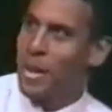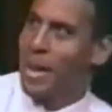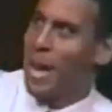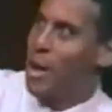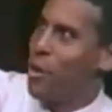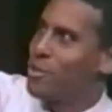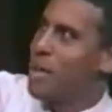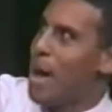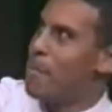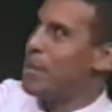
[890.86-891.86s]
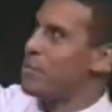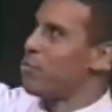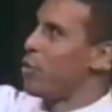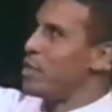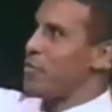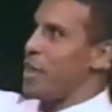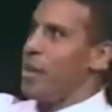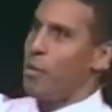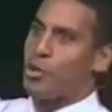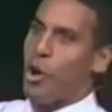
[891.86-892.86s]
And on top of this ridge of a
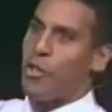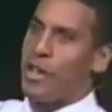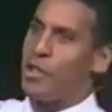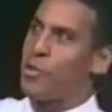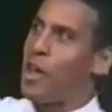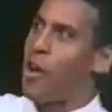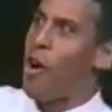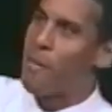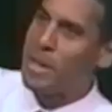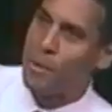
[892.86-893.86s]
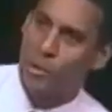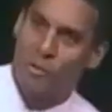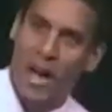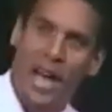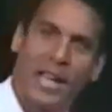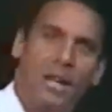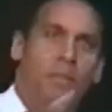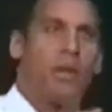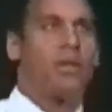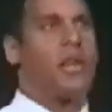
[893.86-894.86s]
hill was all the Israelite army. There was a valley in the
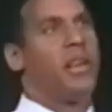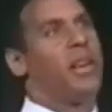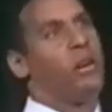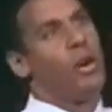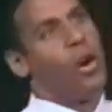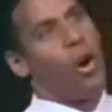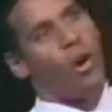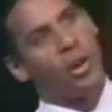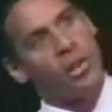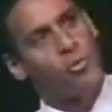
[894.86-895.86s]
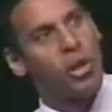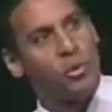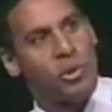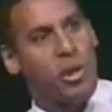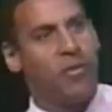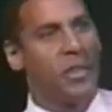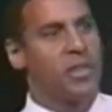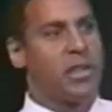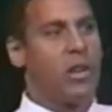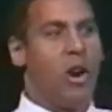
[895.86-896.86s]
middle, another hill. On this ridge was a
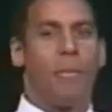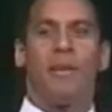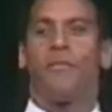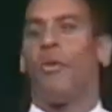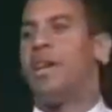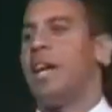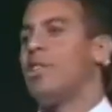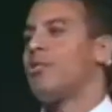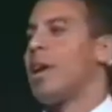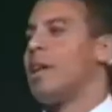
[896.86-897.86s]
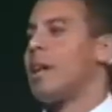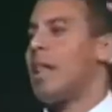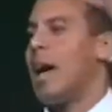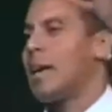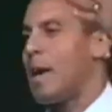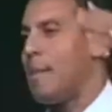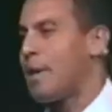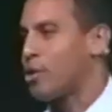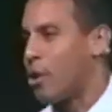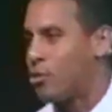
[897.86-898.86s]
Philistine army, and 40 days straight, Goliath came out and
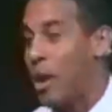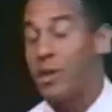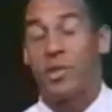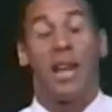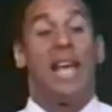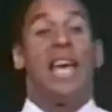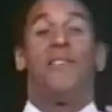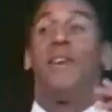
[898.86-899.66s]
talked trash, said, if